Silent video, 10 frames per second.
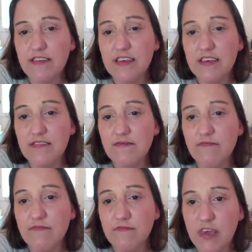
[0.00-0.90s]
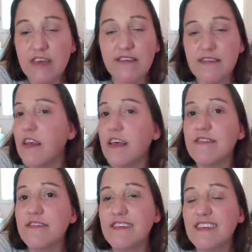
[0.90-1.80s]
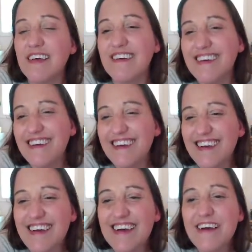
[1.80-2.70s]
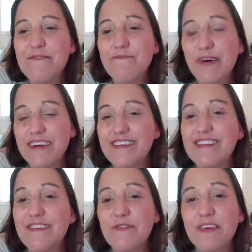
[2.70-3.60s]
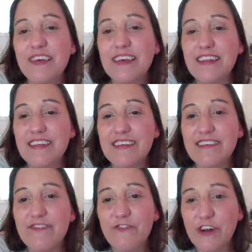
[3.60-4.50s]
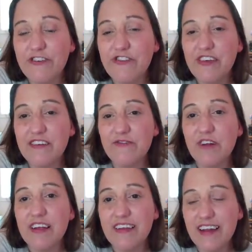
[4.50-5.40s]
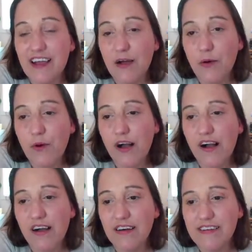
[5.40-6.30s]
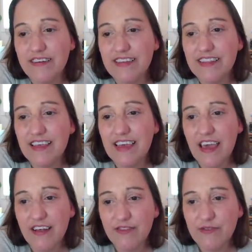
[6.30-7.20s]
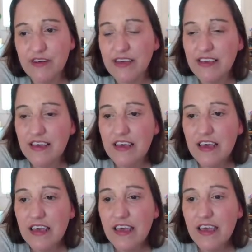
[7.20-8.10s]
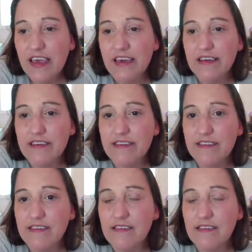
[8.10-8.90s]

it makes sense. But you can get this version right now on the gallery, and